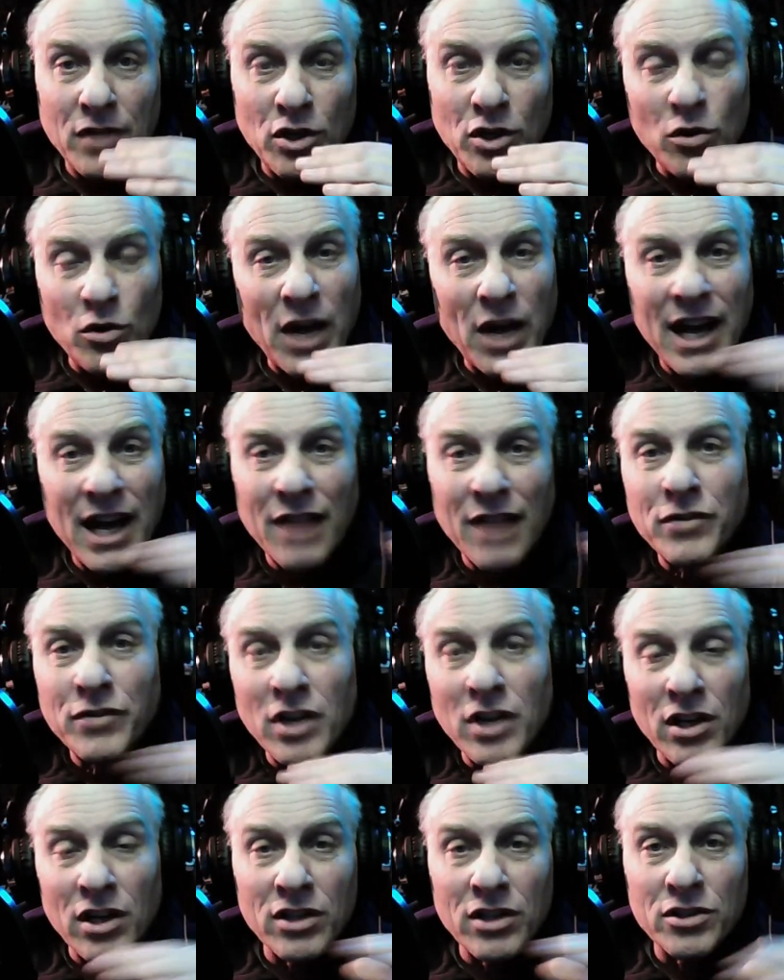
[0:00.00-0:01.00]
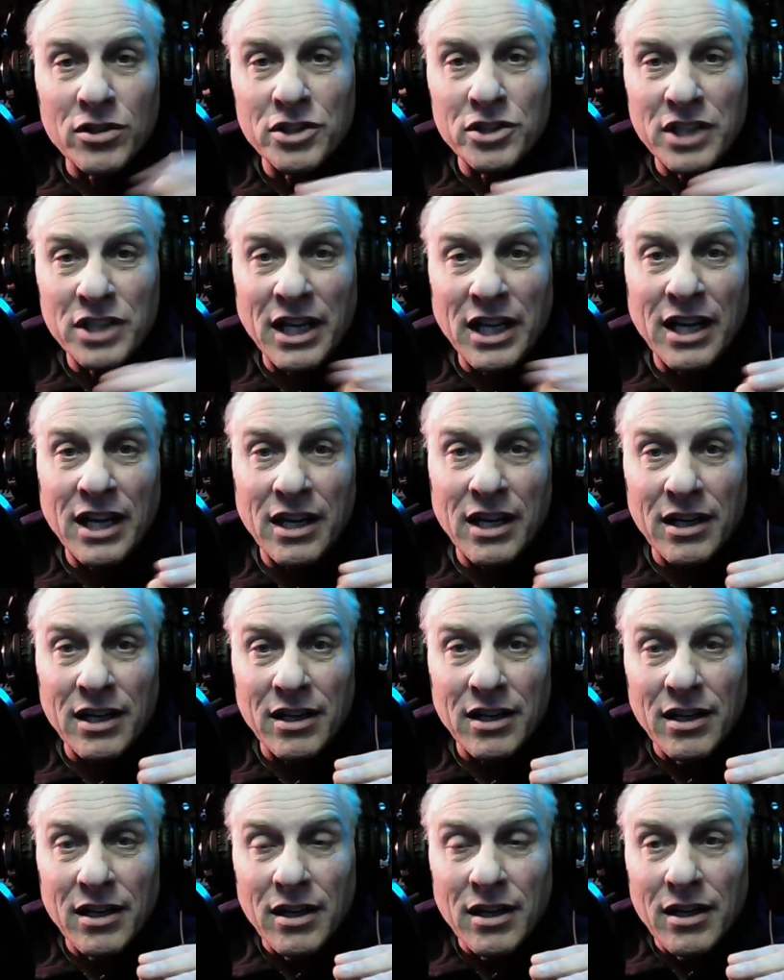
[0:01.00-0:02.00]
you have to
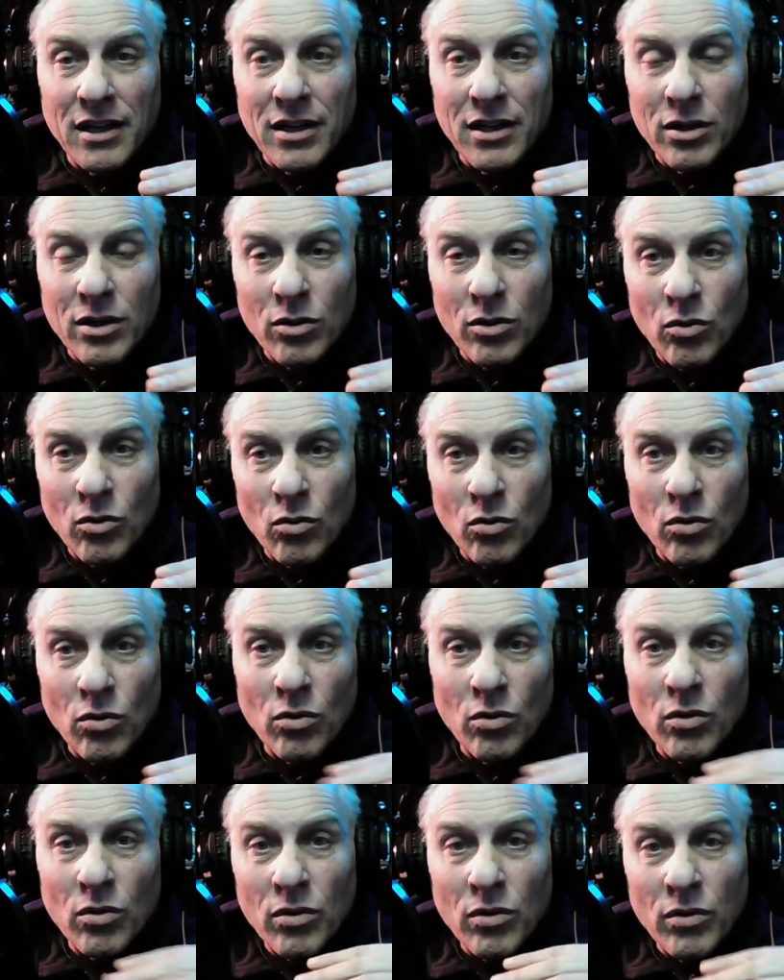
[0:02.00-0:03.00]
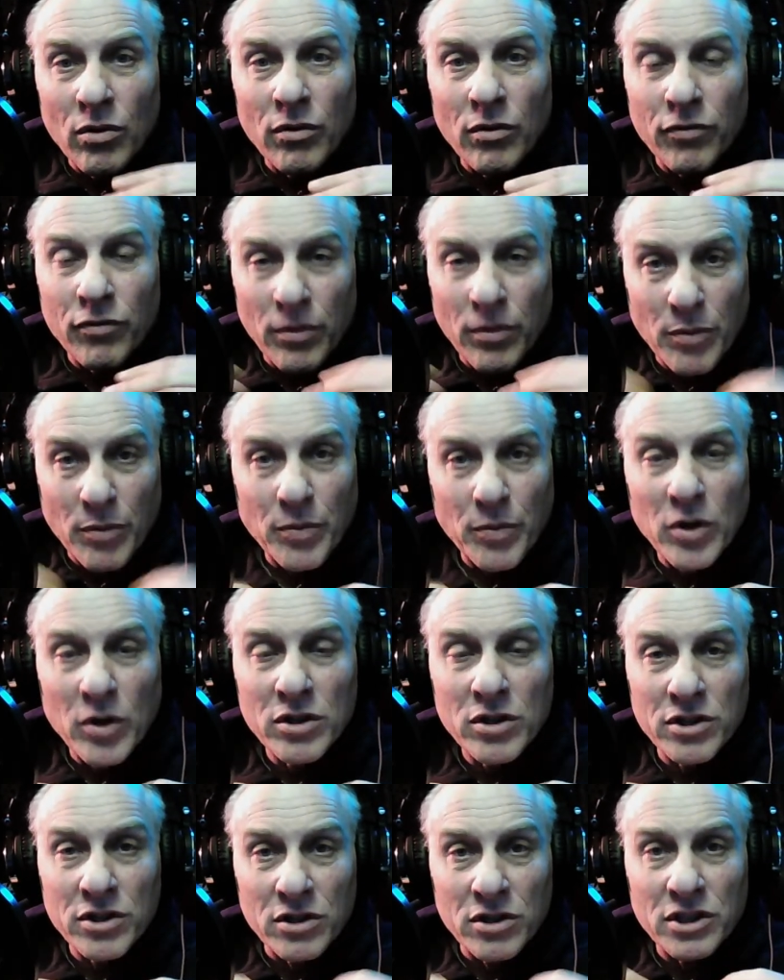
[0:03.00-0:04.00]
understand from a
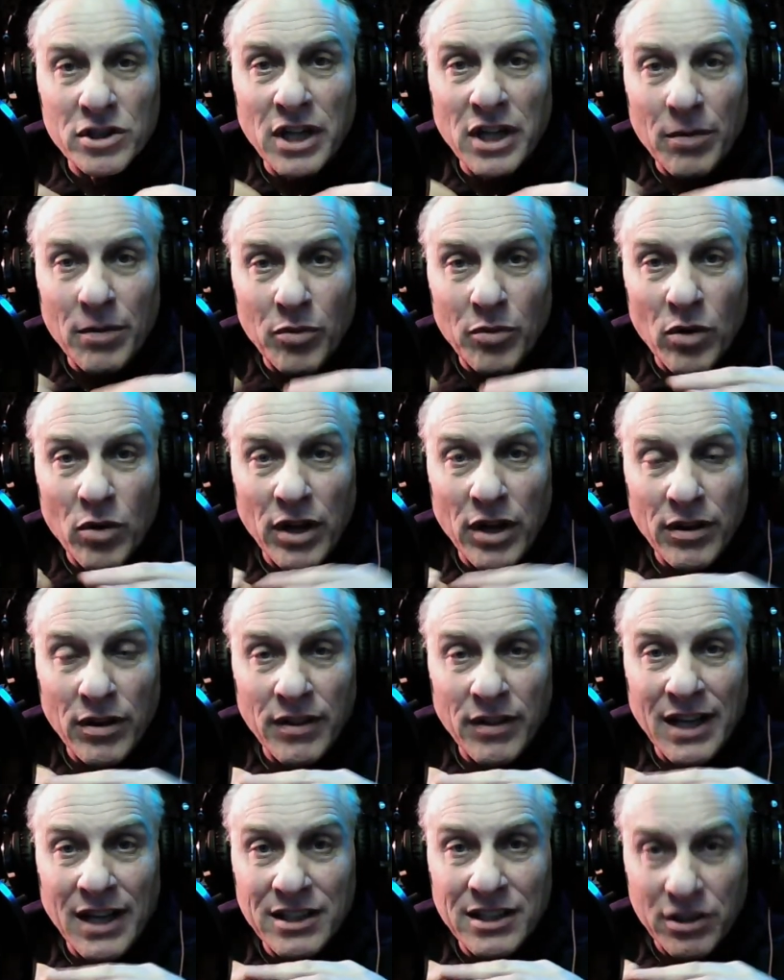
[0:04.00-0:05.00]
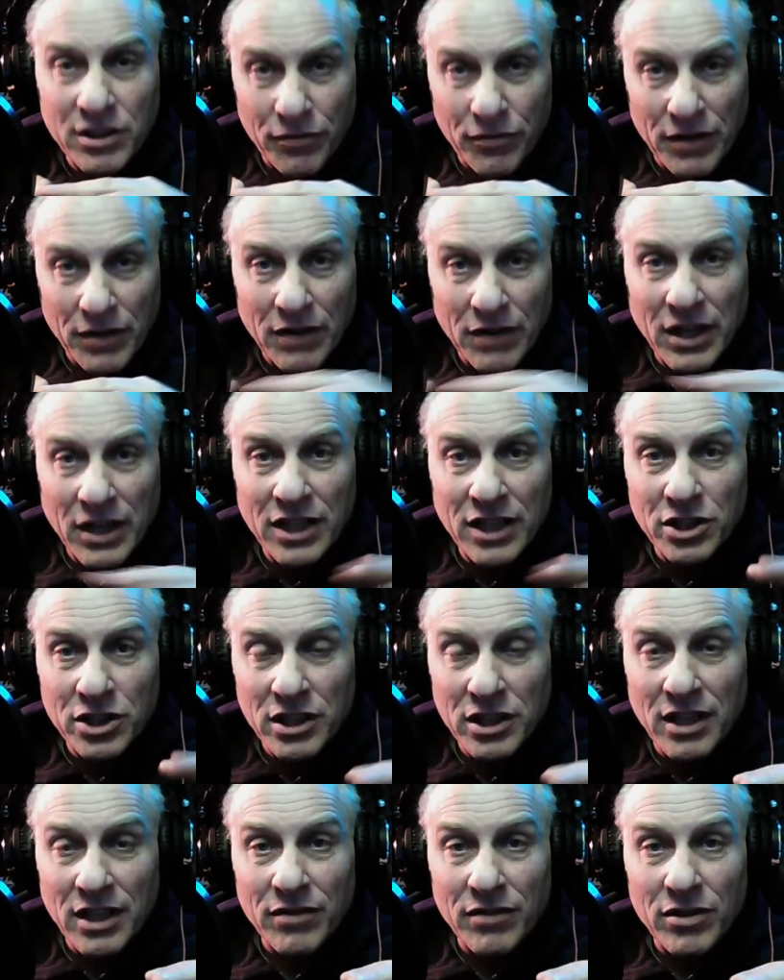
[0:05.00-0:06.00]
personal standpoint, that's the
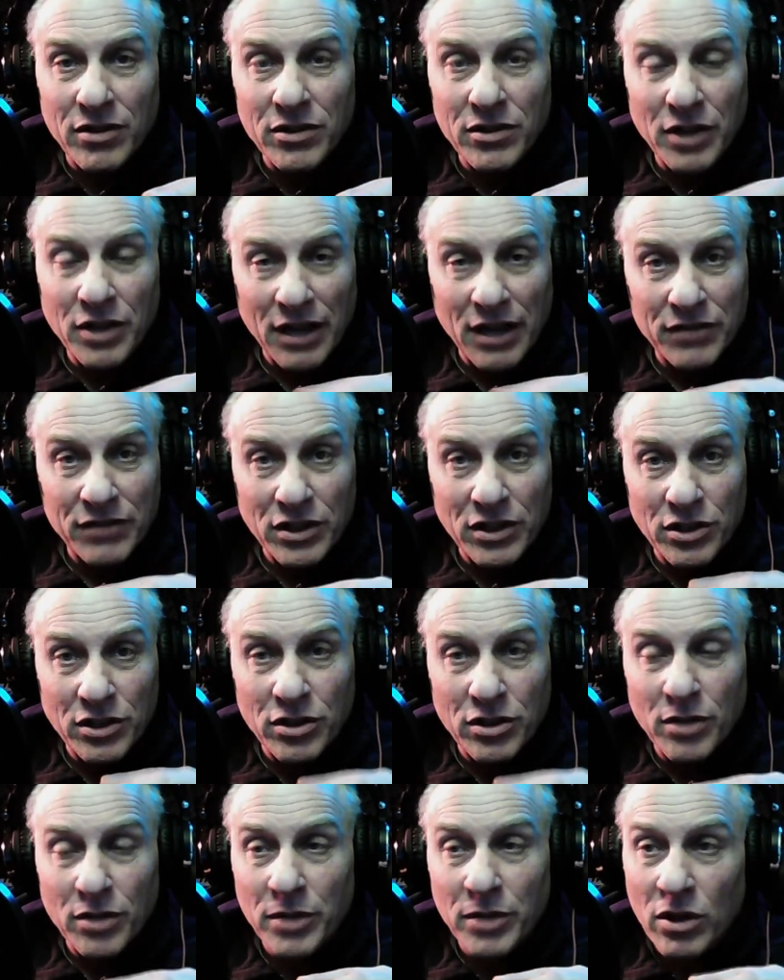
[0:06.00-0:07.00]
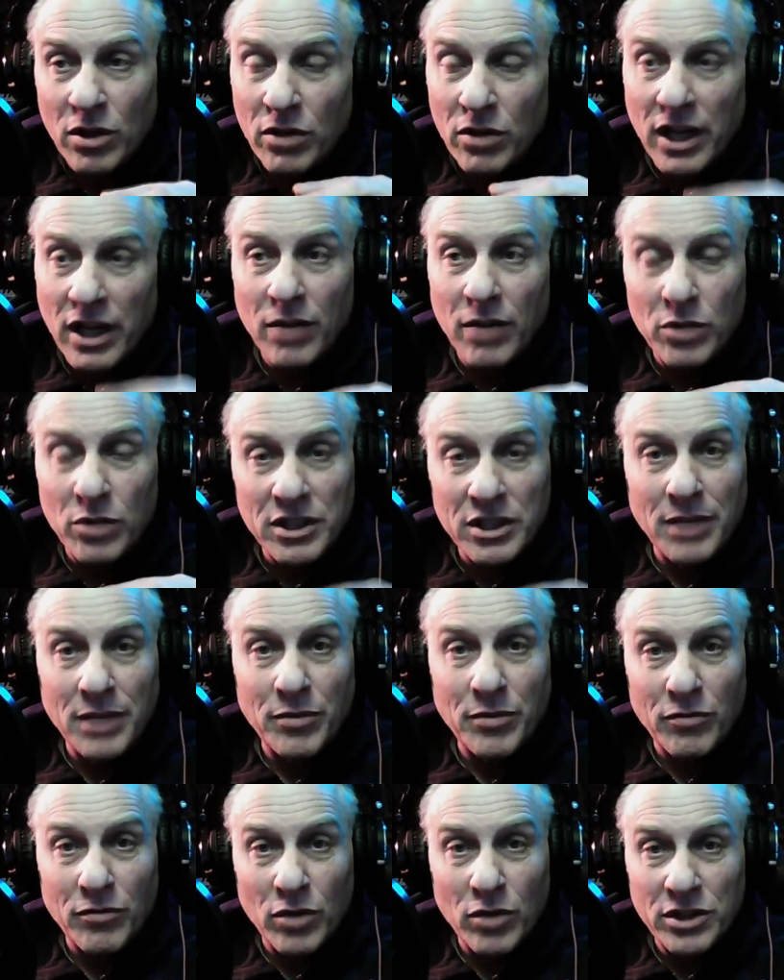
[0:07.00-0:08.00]
foundation level. You determine, okay, what
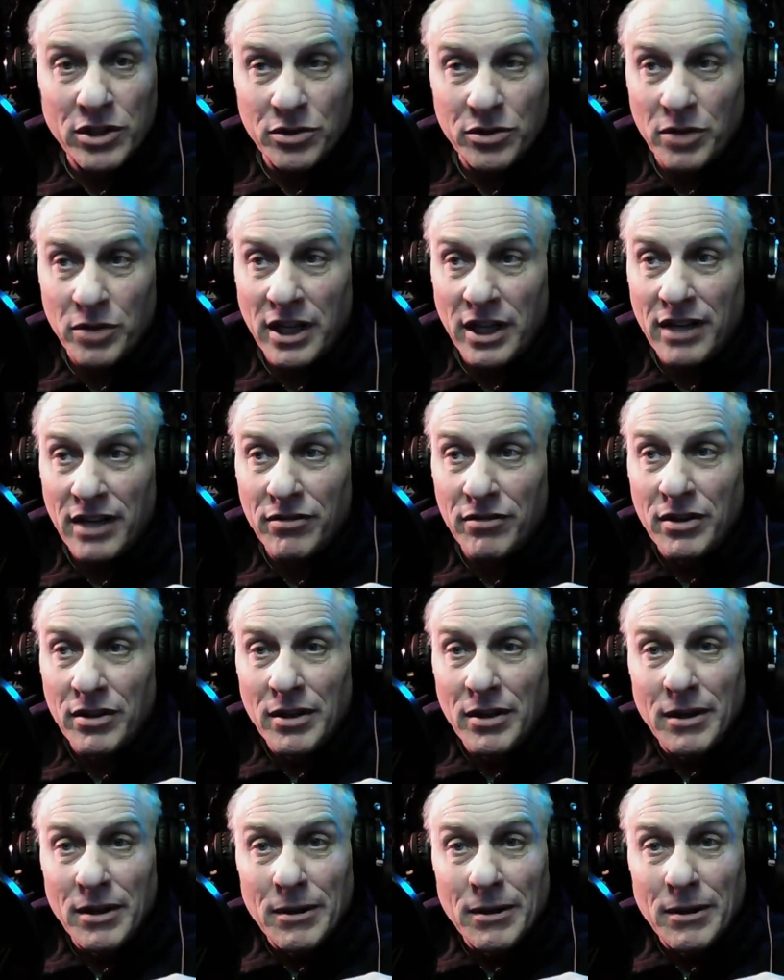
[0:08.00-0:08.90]
type of voice do I have?